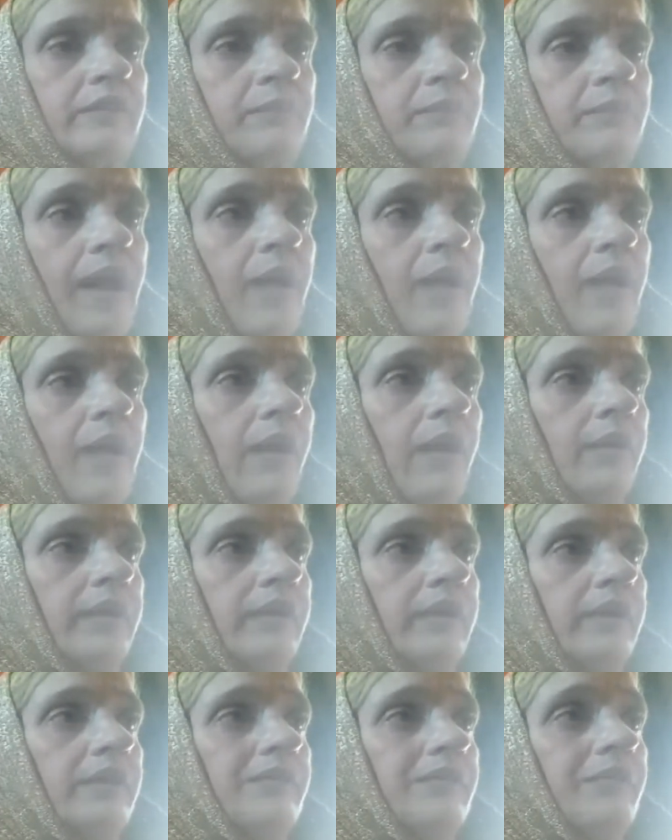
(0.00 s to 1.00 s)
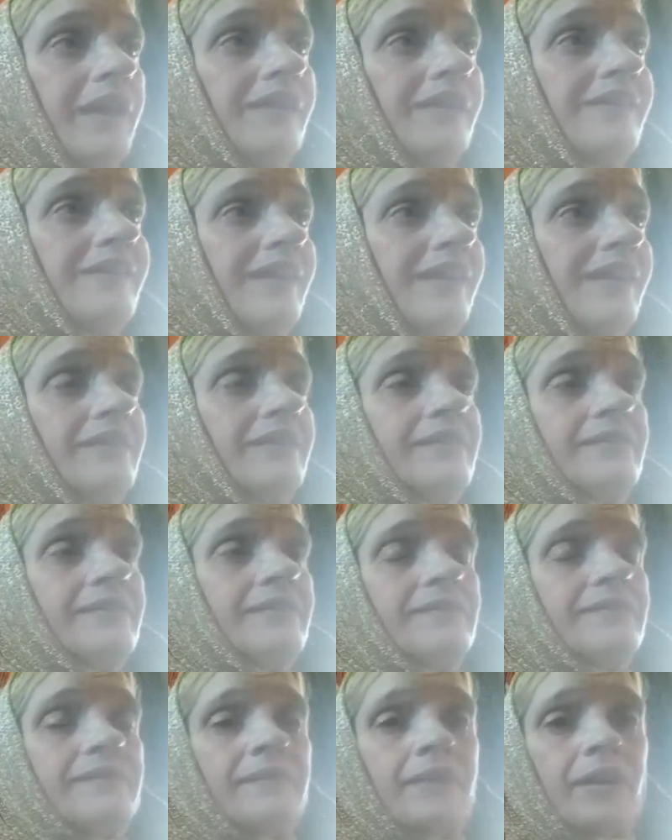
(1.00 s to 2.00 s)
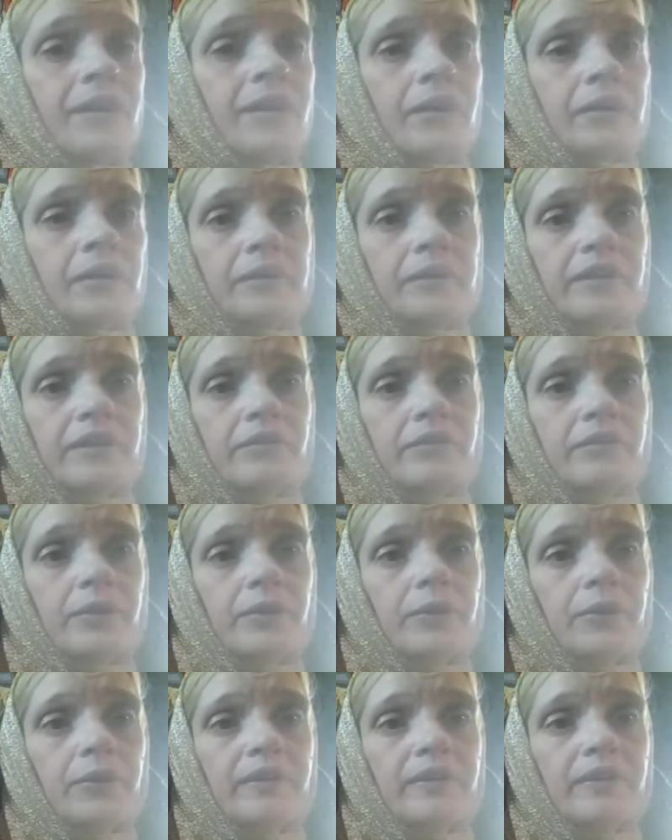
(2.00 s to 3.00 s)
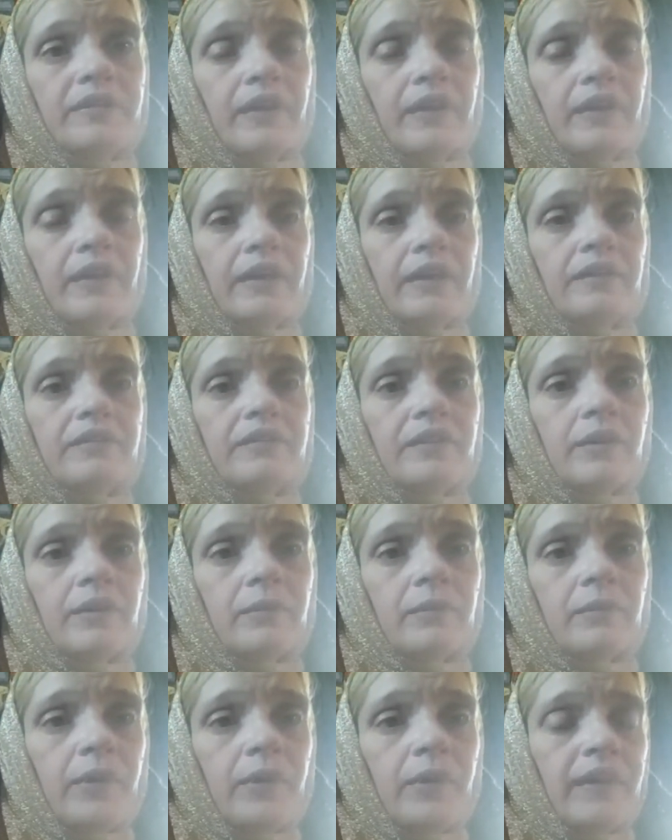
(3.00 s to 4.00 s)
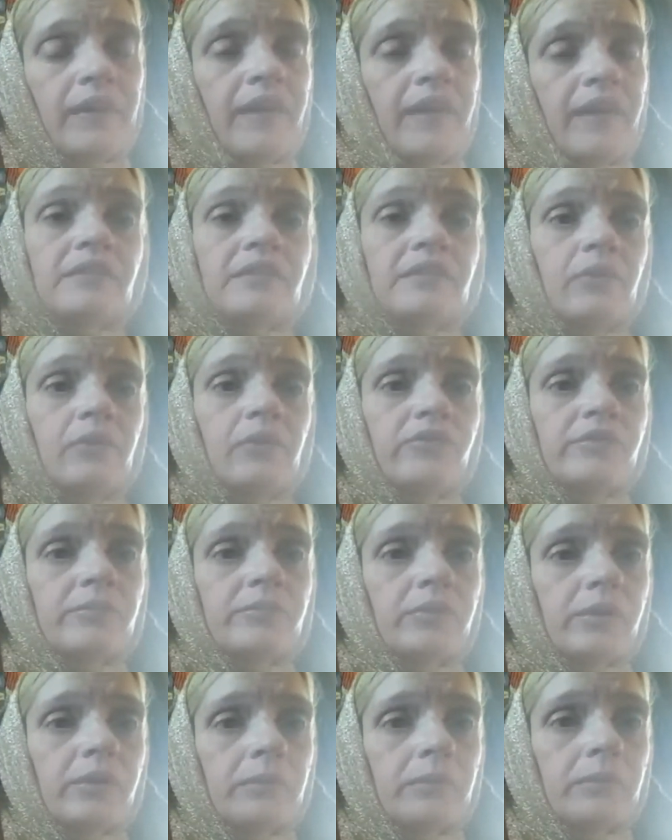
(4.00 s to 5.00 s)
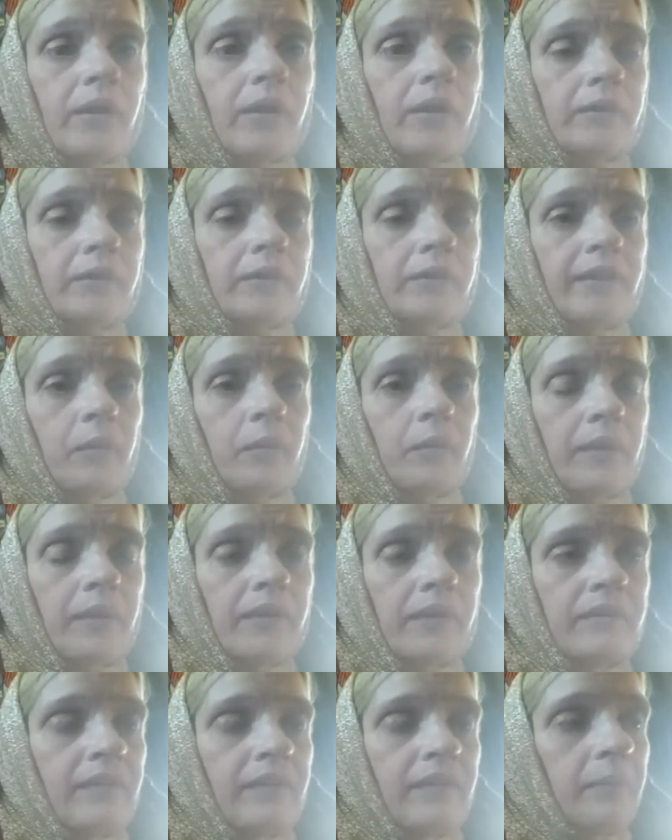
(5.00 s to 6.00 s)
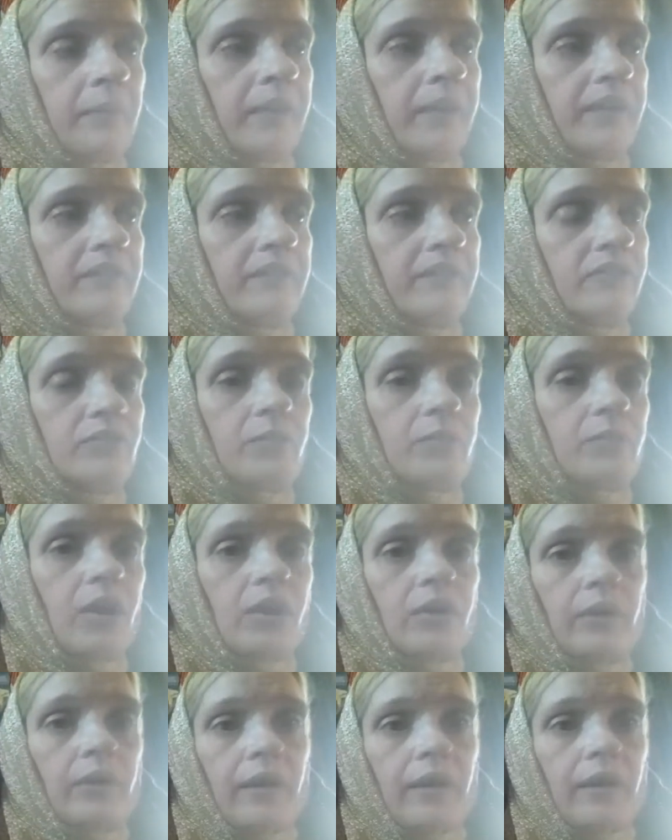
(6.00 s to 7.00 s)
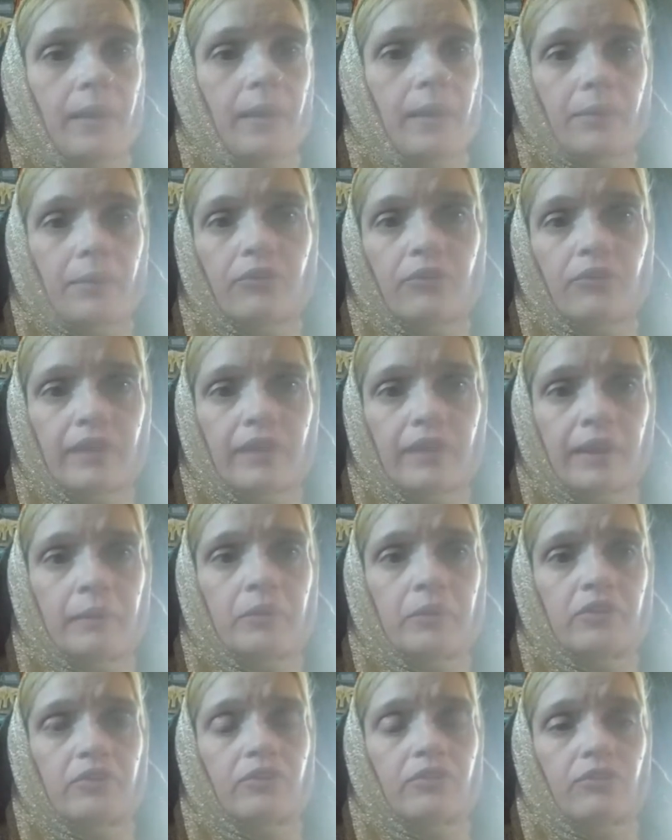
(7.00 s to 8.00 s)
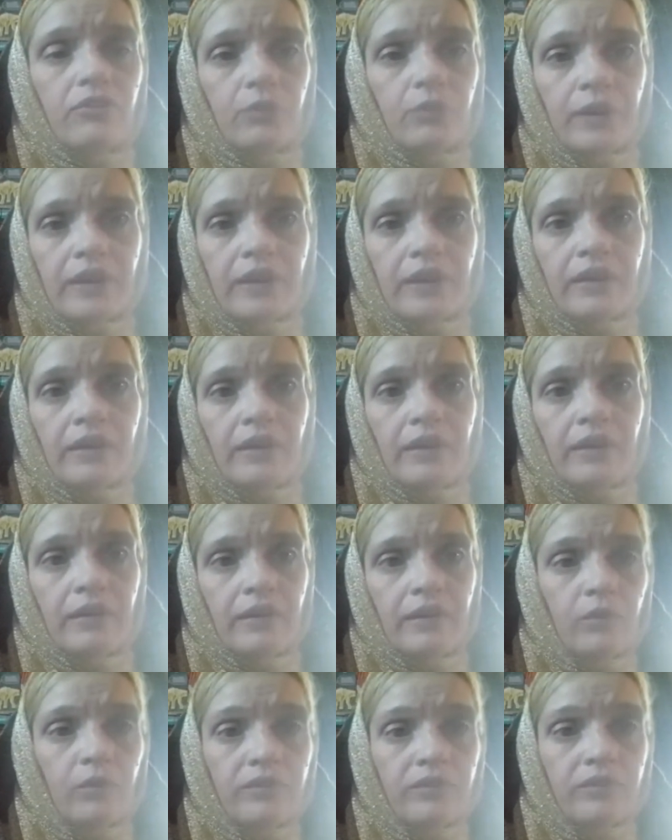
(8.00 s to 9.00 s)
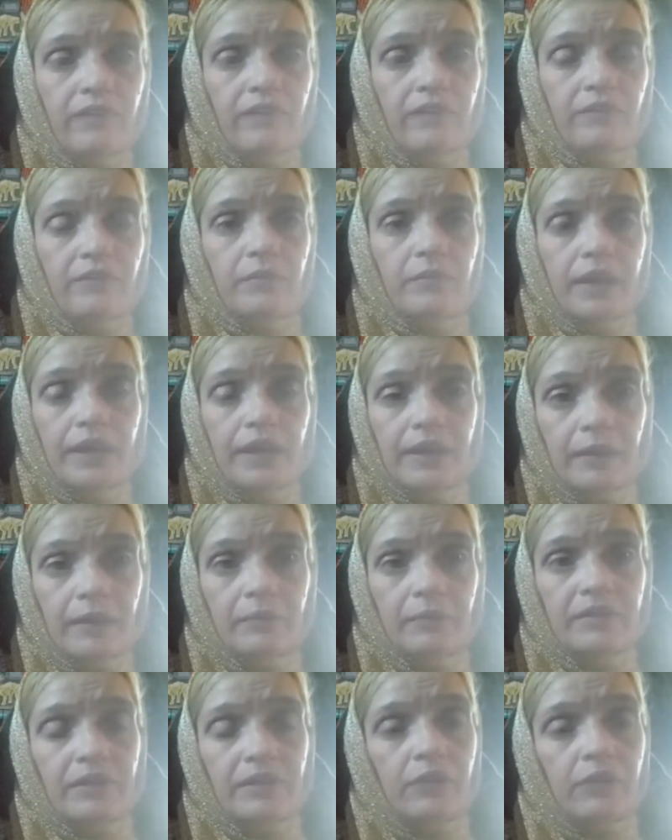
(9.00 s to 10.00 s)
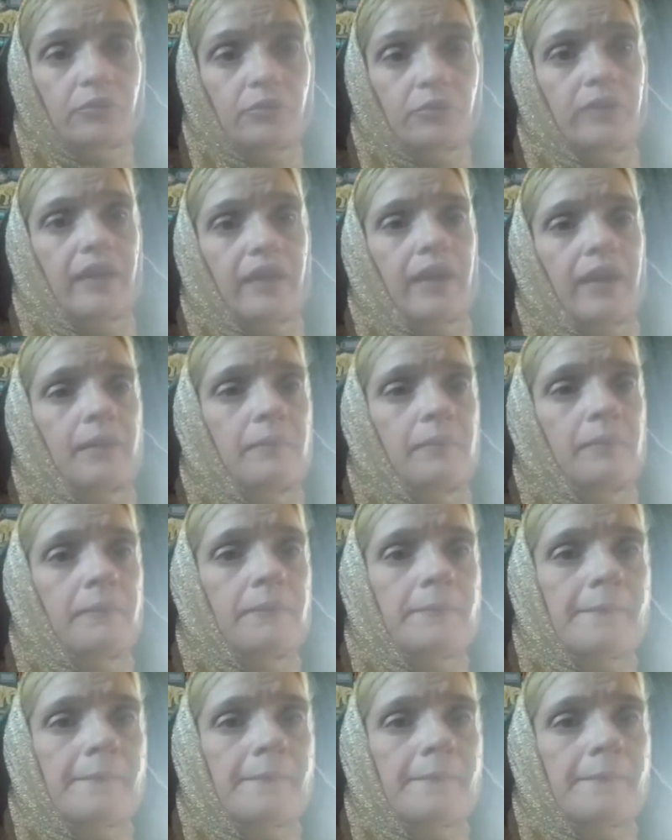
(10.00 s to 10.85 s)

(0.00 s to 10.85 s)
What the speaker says: powwow it and meditate it all the way through until the end ceremony. And that's the most important part, and that will take place tomorrow at my birth time, which is 3:07 p.m. Central Time.